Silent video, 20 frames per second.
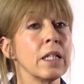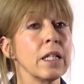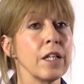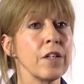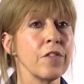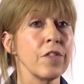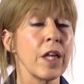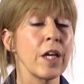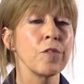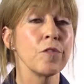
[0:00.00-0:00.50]

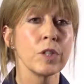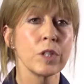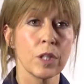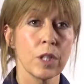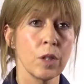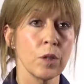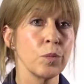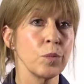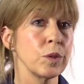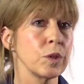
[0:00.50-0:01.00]
if their
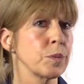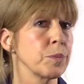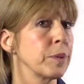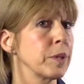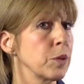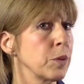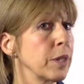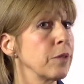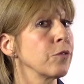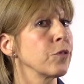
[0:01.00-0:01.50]
result was
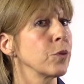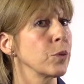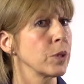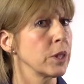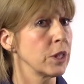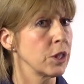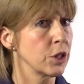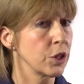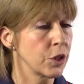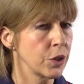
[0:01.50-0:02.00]
between
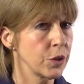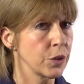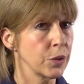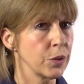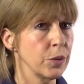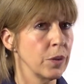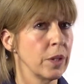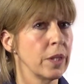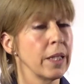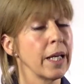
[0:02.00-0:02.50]

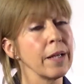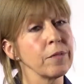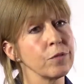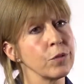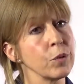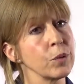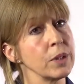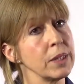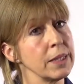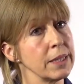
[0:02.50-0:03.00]
42 and
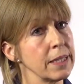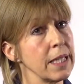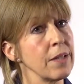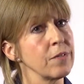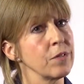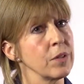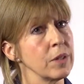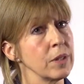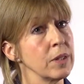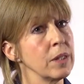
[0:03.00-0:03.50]

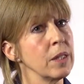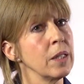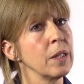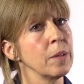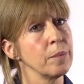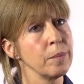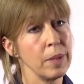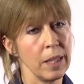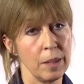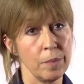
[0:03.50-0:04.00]
47
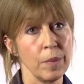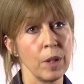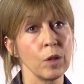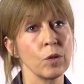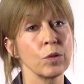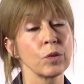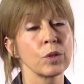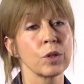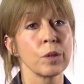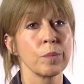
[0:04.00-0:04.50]

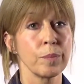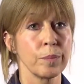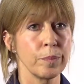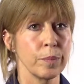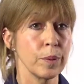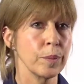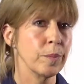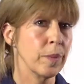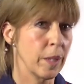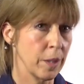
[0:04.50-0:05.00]
millimoles
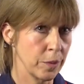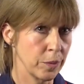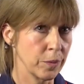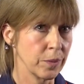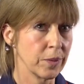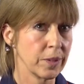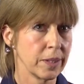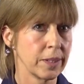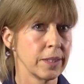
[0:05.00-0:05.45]
per mole.